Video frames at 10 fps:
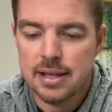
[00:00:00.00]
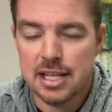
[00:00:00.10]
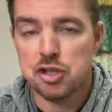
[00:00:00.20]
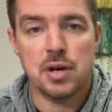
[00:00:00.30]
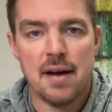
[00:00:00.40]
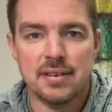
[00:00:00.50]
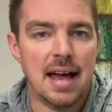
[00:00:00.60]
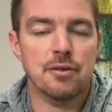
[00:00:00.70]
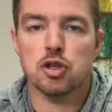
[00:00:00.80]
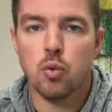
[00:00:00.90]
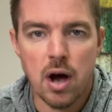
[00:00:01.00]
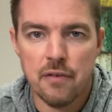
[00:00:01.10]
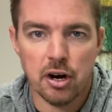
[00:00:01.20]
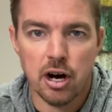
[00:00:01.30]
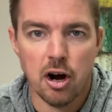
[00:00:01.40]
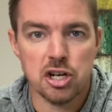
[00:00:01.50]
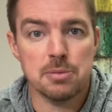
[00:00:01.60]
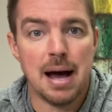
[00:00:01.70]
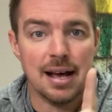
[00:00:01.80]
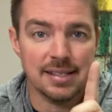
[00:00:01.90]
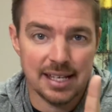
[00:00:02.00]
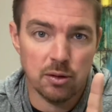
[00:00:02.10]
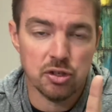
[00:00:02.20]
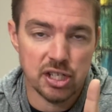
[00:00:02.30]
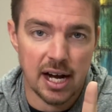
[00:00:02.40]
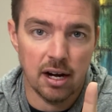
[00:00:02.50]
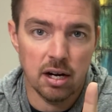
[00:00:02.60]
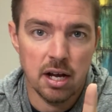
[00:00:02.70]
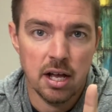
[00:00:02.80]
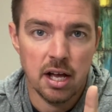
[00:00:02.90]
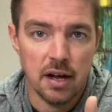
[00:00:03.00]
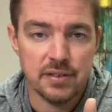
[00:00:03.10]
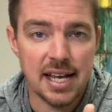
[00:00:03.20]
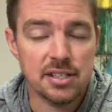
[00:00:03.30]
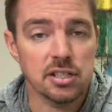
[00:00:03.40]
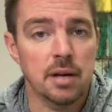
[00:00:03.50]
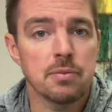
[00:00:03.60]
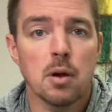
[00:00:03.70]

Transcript: that you have to have $1,200 to buy a single share of Tesla.